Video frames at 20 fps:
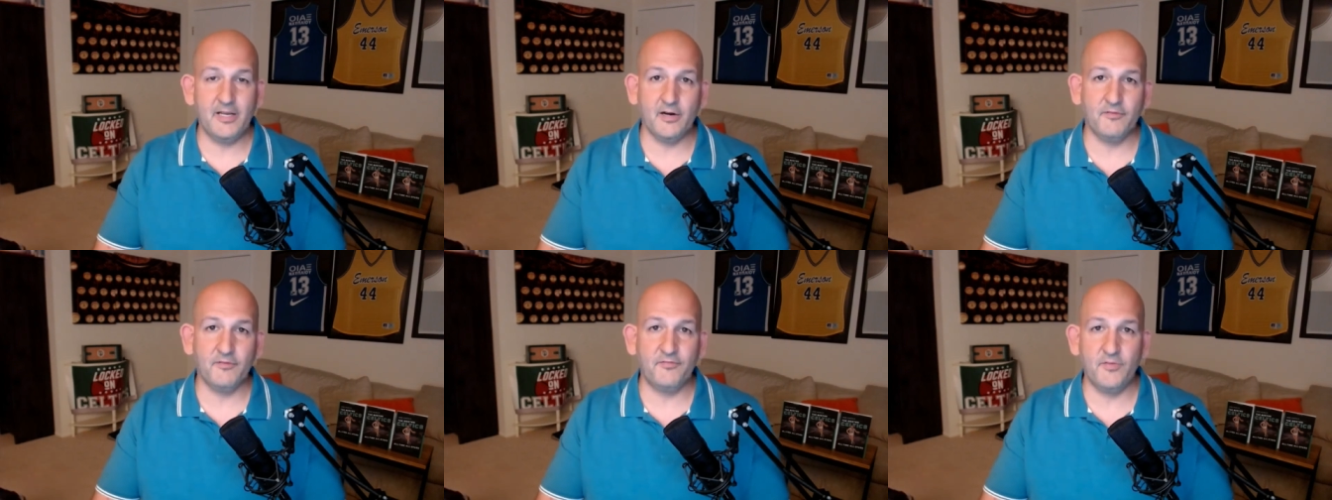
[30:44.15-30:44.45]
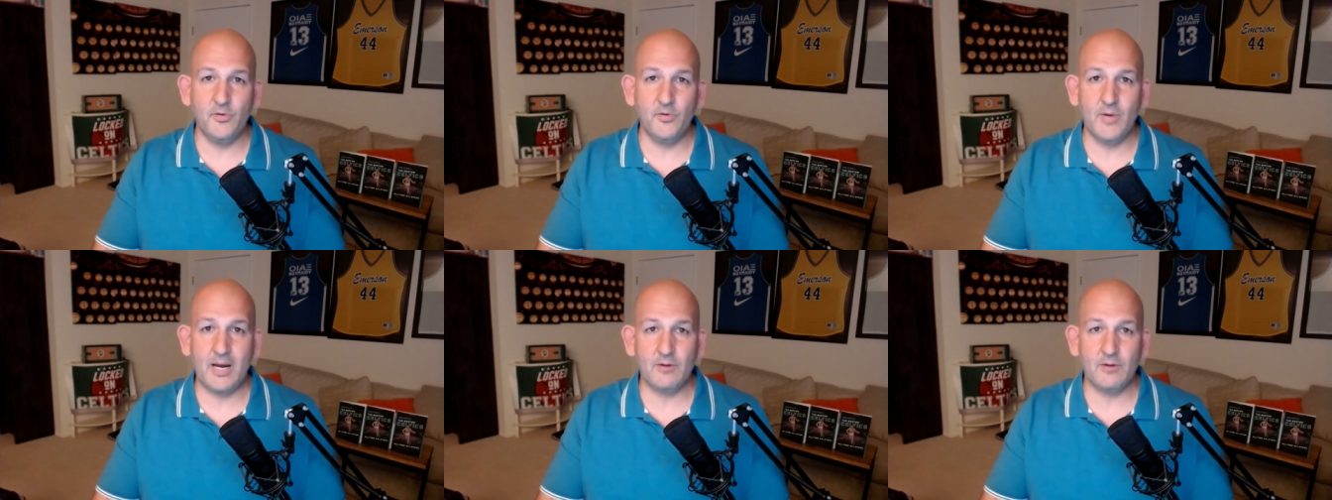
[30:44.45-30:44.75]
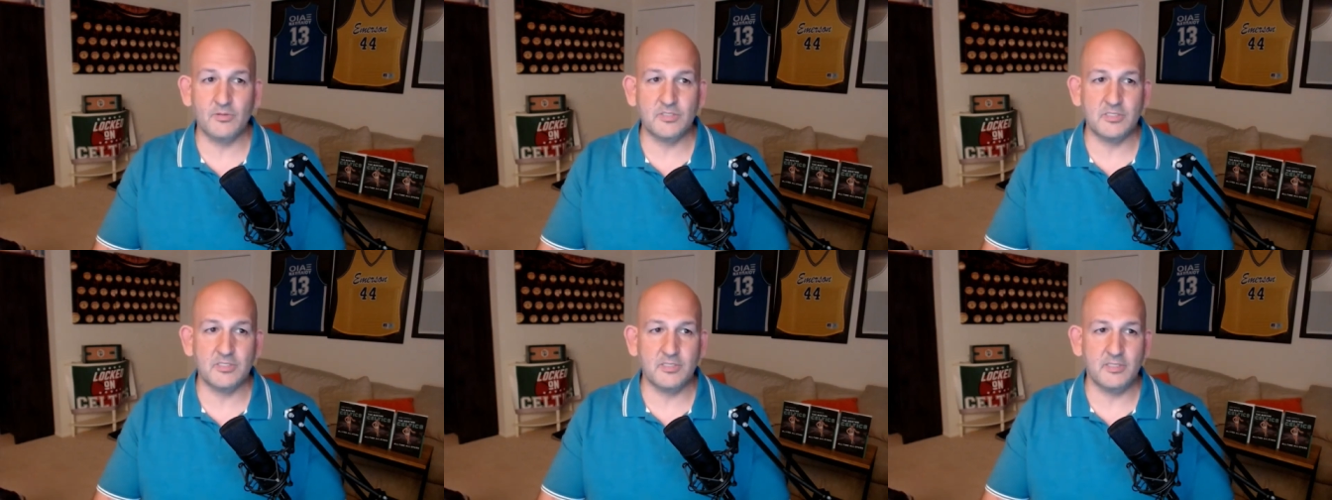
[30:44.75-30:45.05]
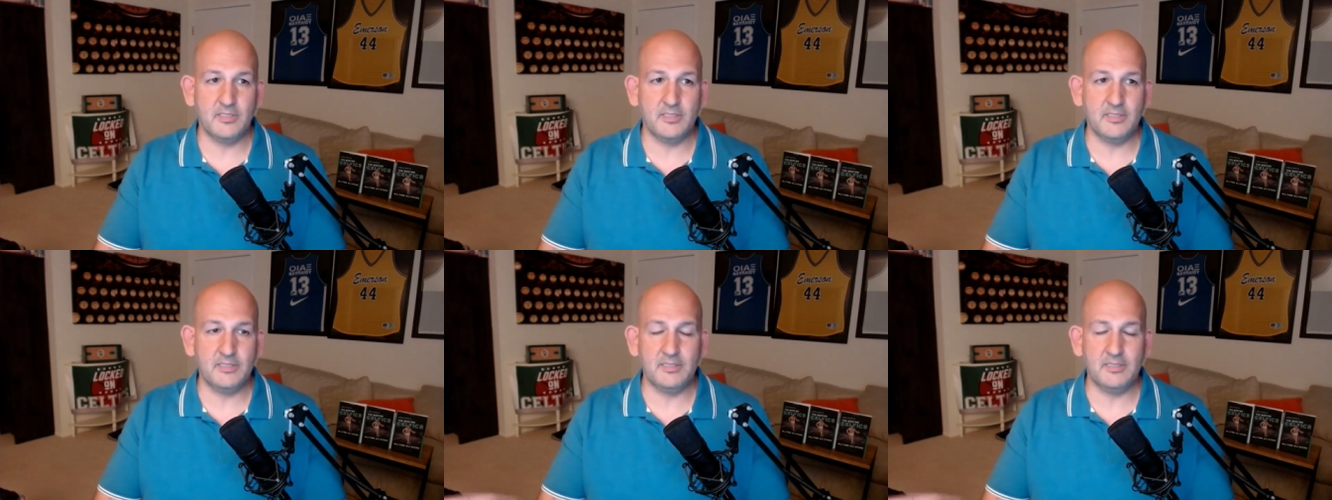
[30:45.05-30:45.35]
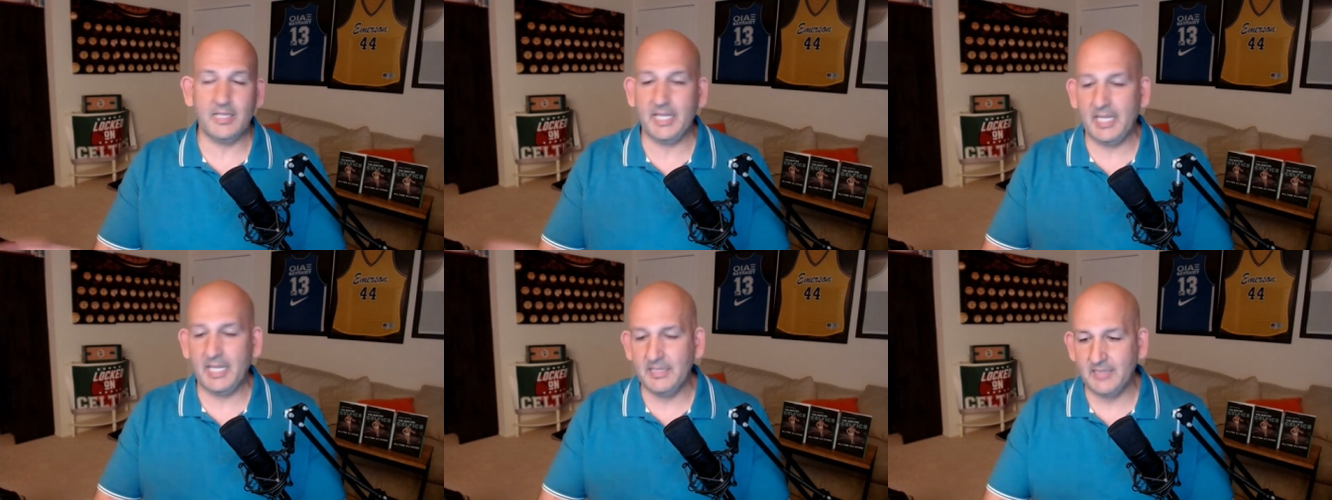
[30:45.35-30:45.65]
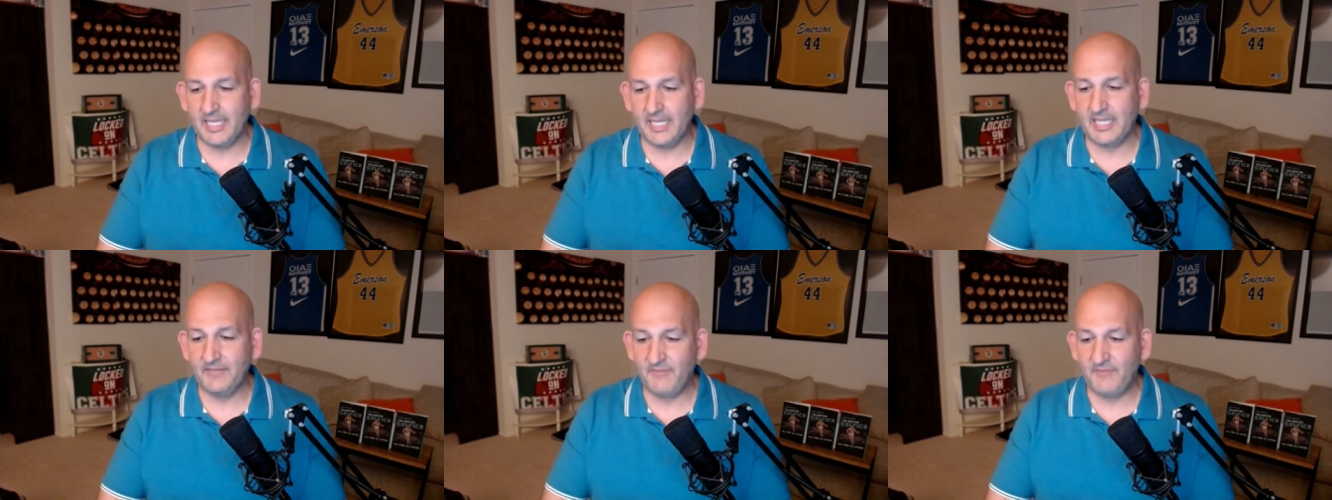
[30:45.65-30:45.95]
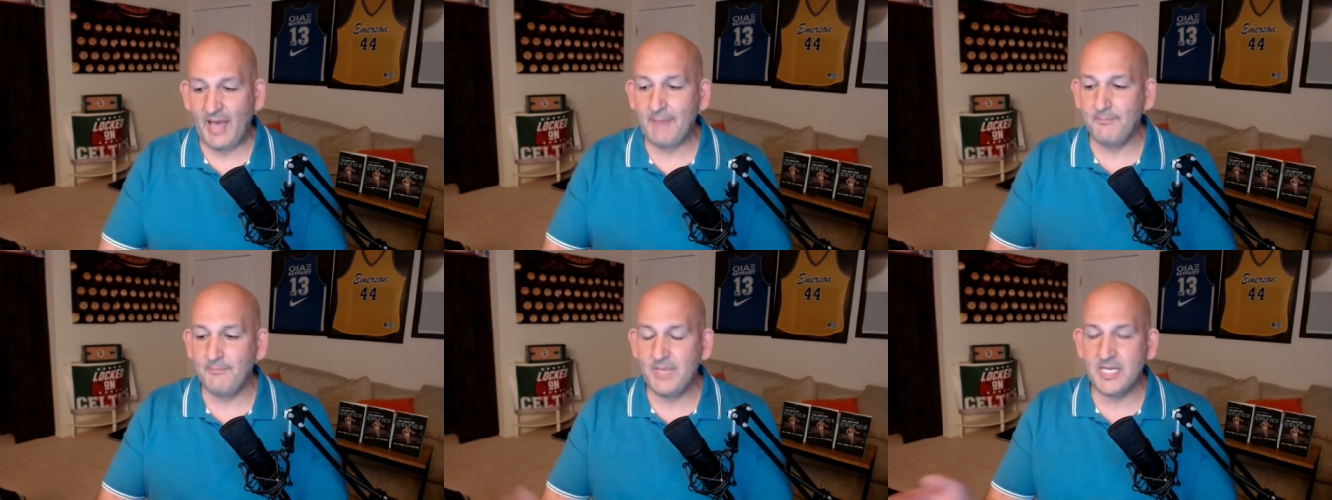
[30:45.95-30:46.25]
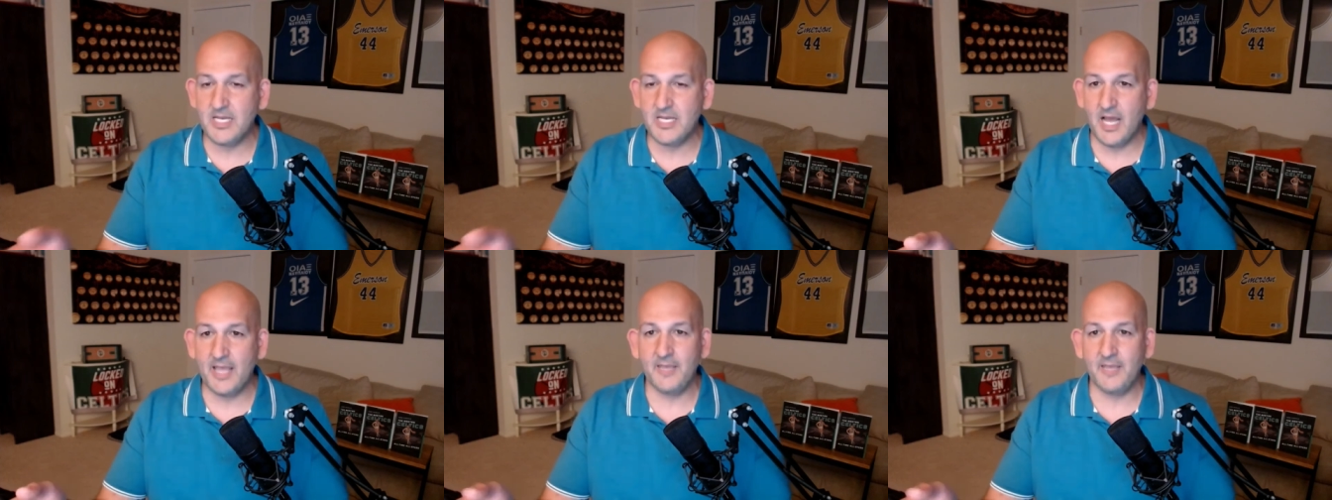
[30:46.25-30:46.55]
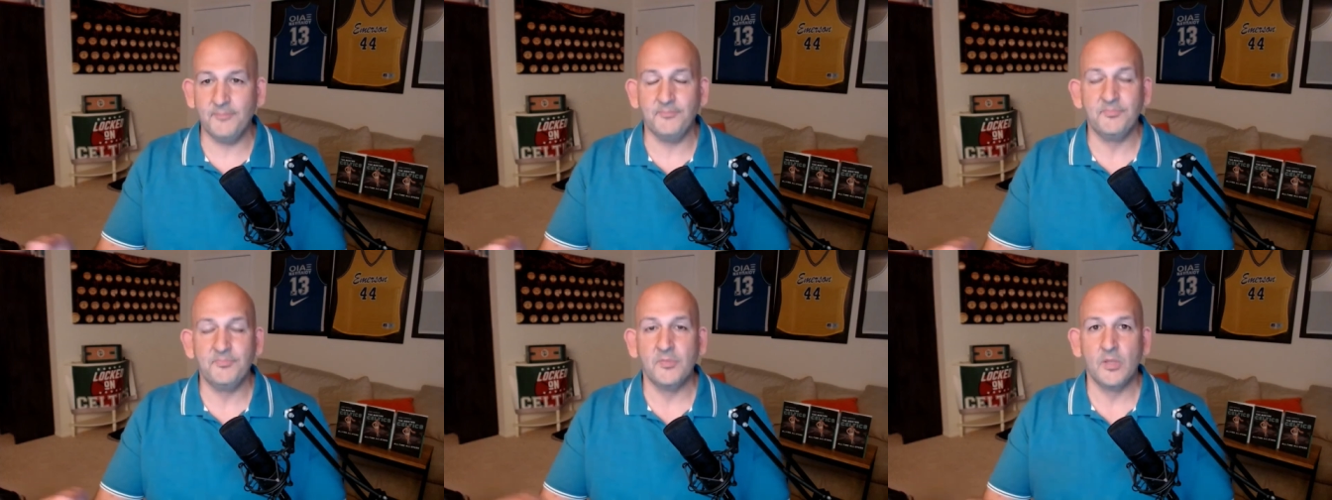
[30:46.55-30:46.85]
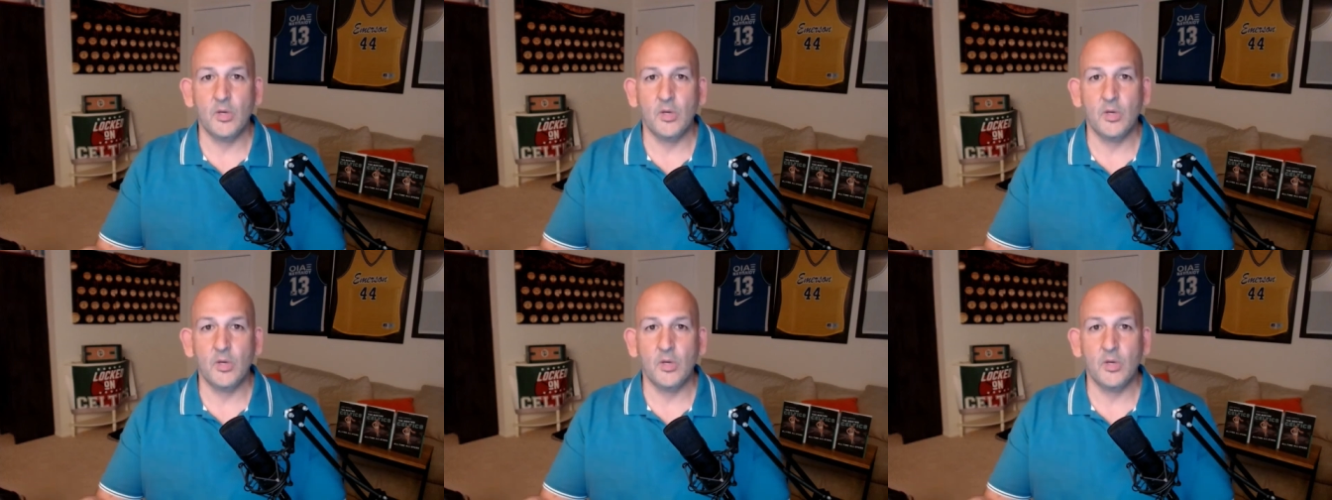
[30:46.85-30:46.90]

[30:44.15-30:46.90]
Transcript: there a few hours, like, like if at midnight,